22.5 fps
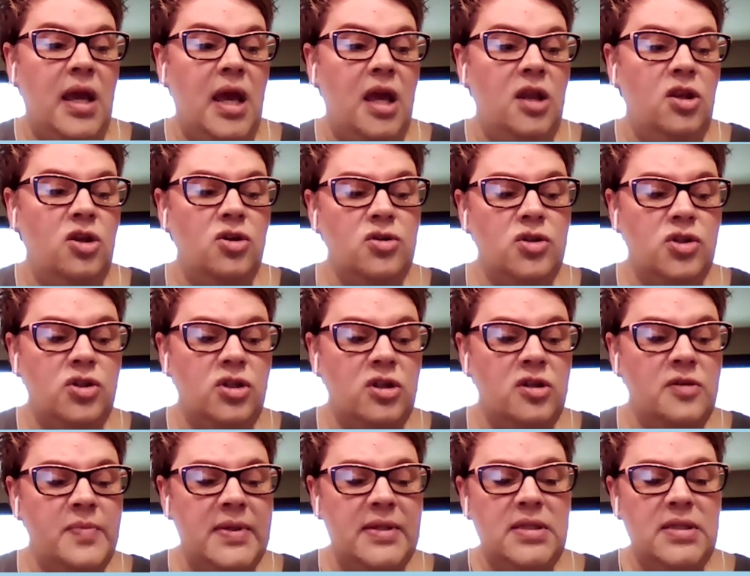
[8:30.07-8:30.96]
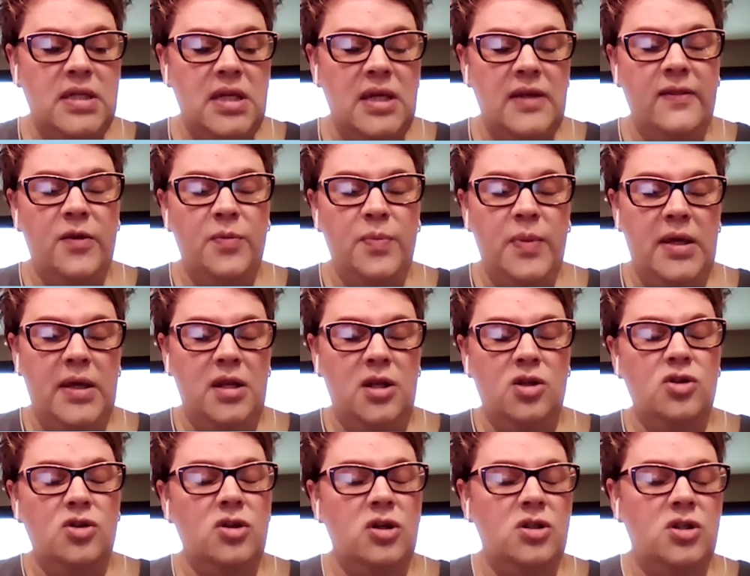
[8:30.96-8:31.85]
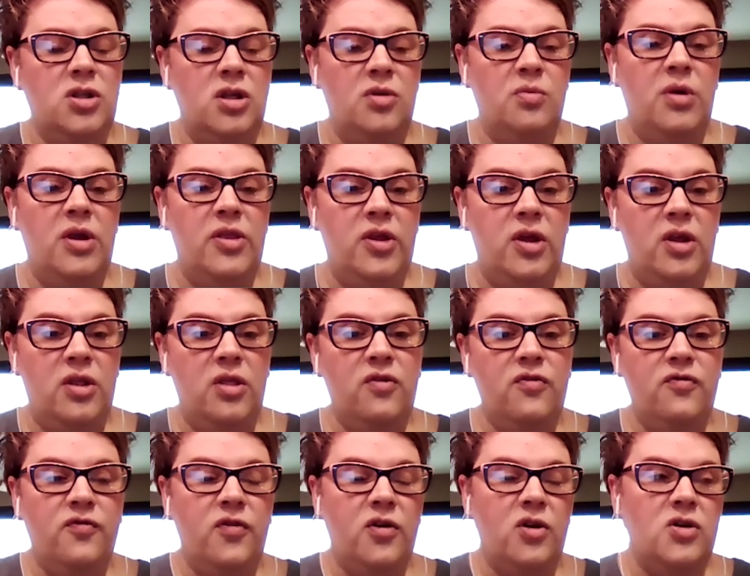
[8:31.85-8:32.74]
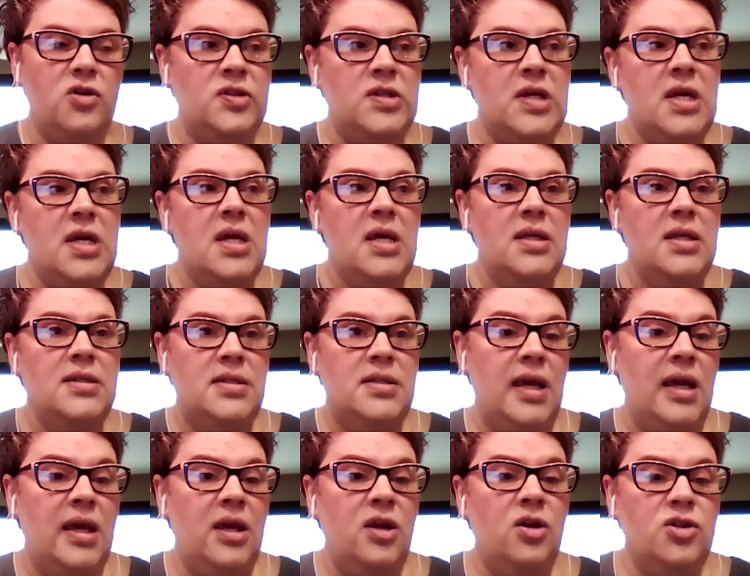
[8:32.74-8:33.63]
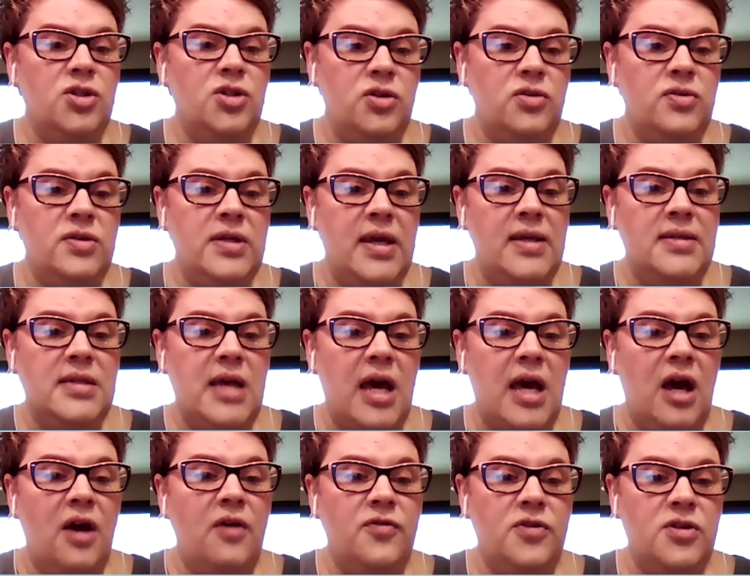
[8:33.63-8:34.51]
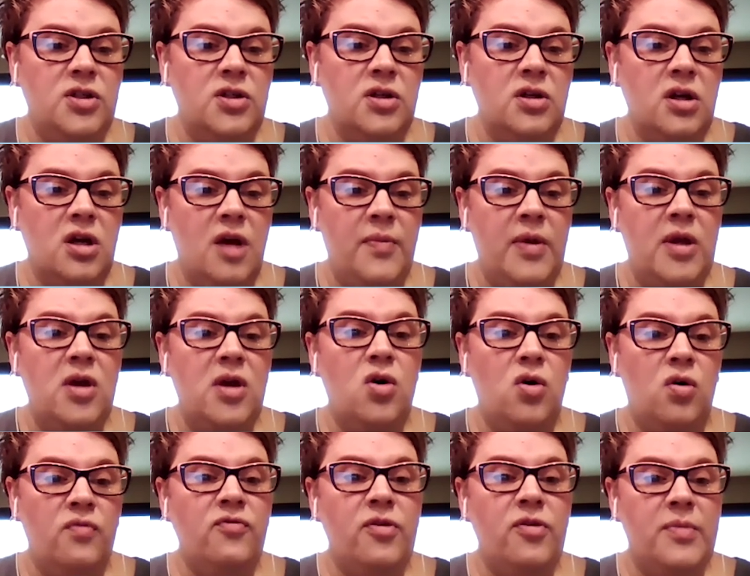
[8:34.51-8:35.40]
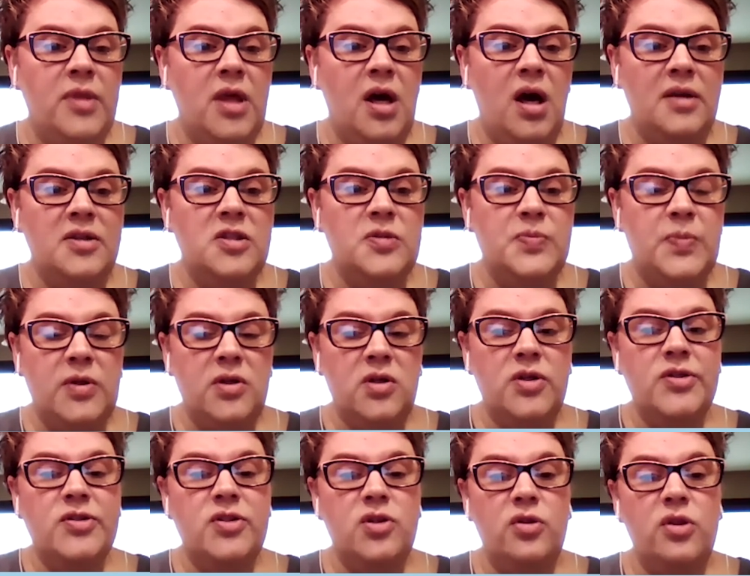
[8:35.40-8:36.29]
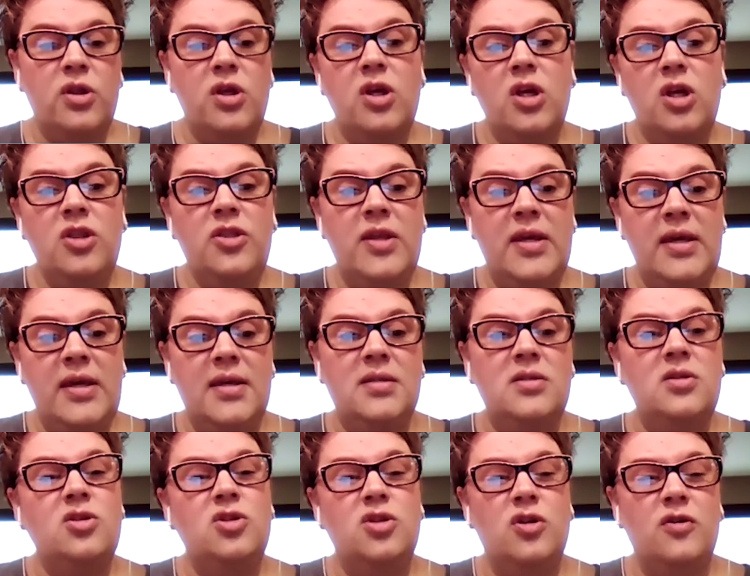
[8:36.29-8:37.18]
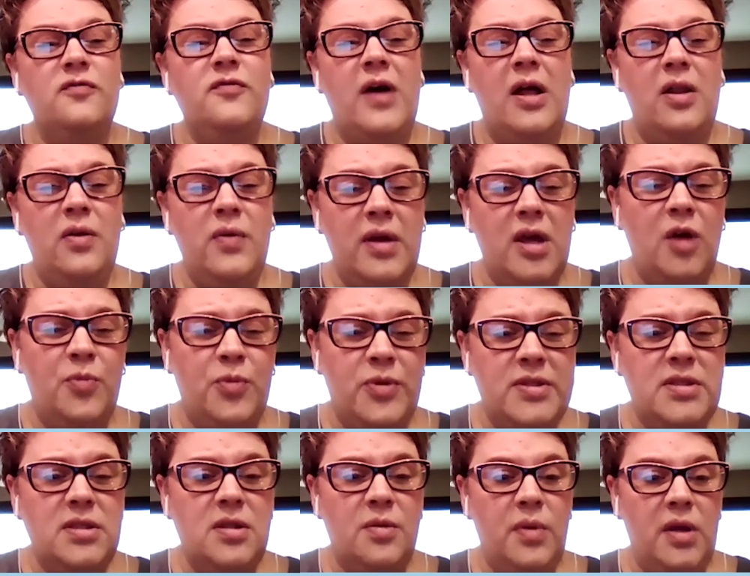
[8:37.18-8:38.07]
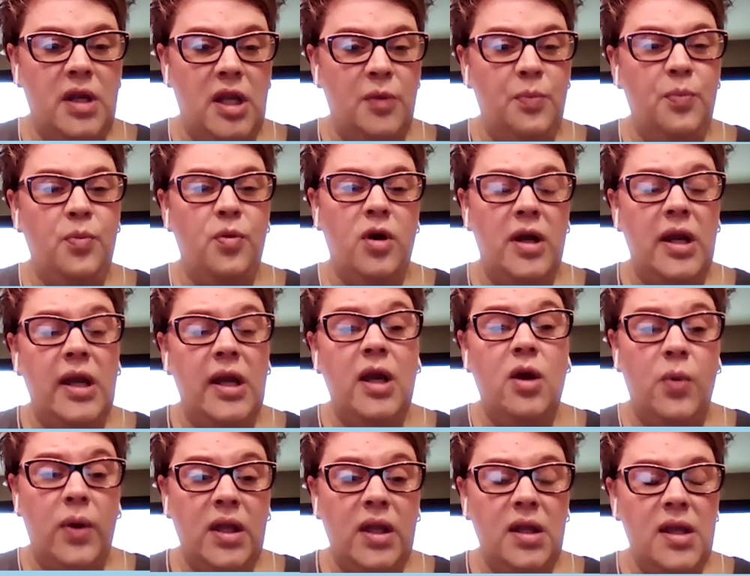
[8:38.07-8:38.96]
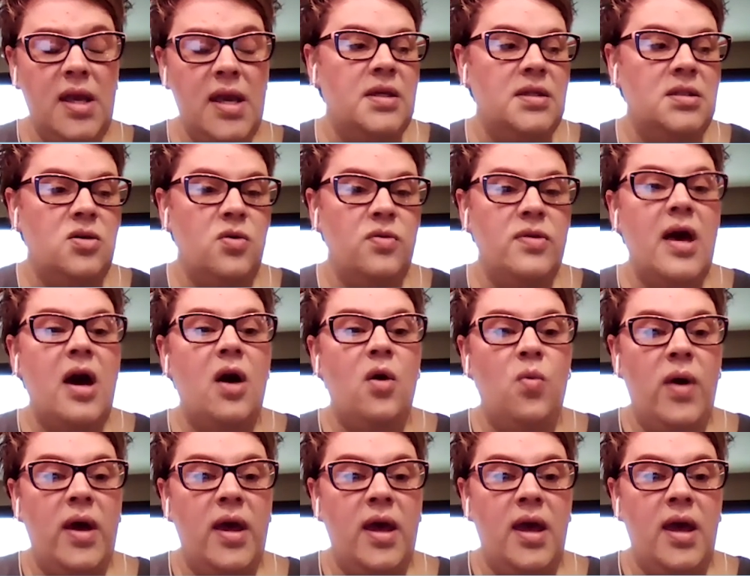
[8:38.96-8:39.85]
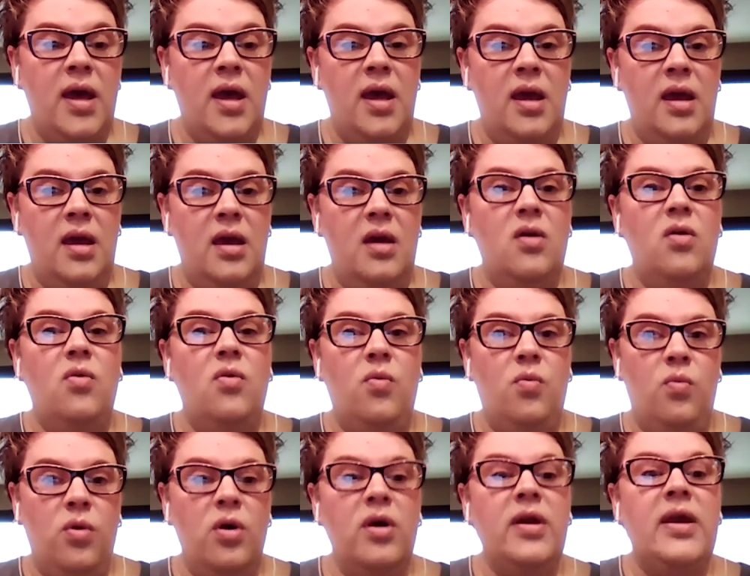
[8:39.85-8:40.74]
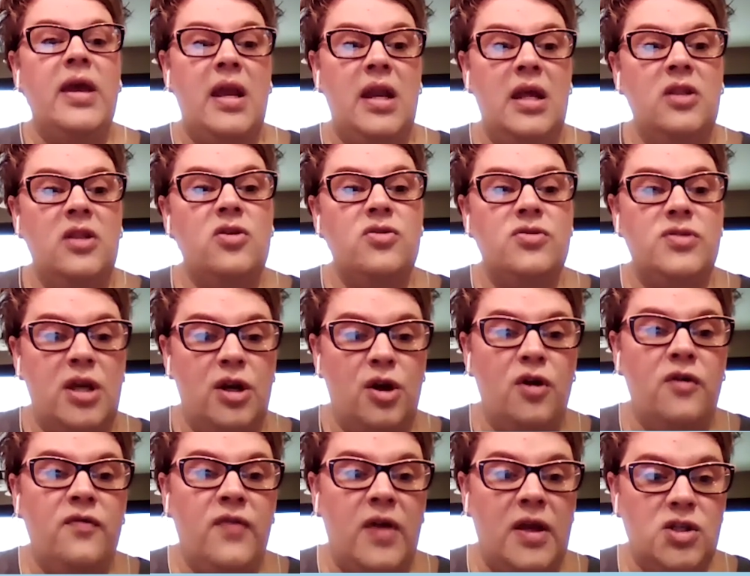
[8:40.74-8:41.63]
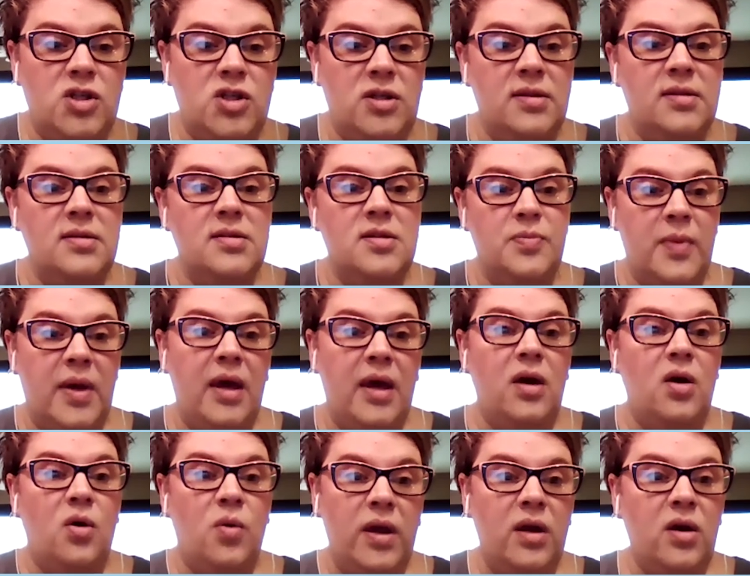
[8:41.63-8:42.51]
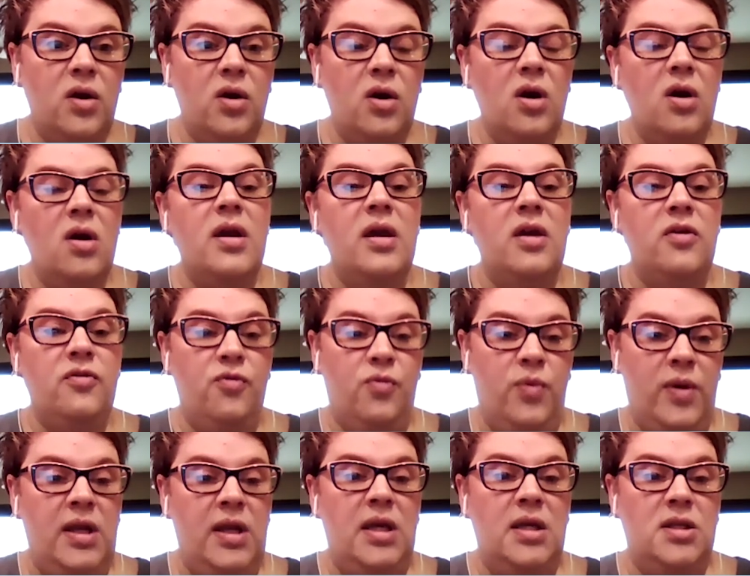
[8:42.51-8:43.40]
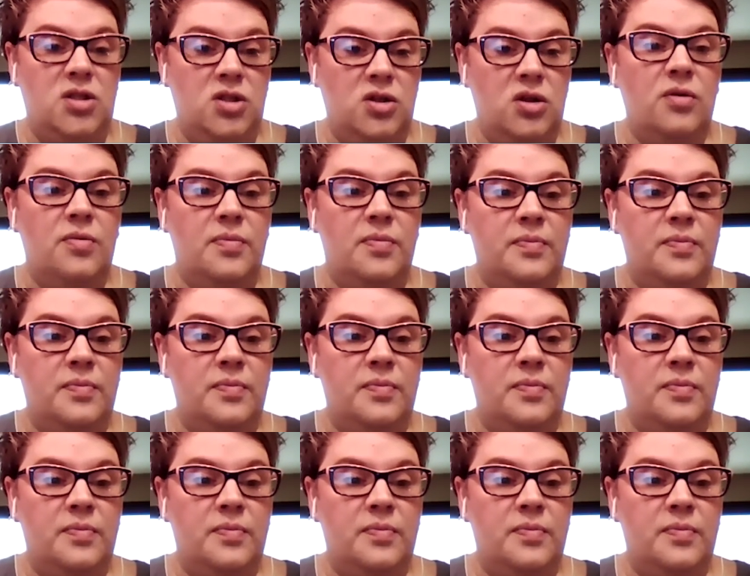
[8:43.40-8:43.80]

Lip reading: And you should be seeing the pediatrician within the first day or 2 days after coming home from the hospital. So the good thing is you're following up with somebody pretty quickly. So that way we're getting those interventions met quicker if we need to.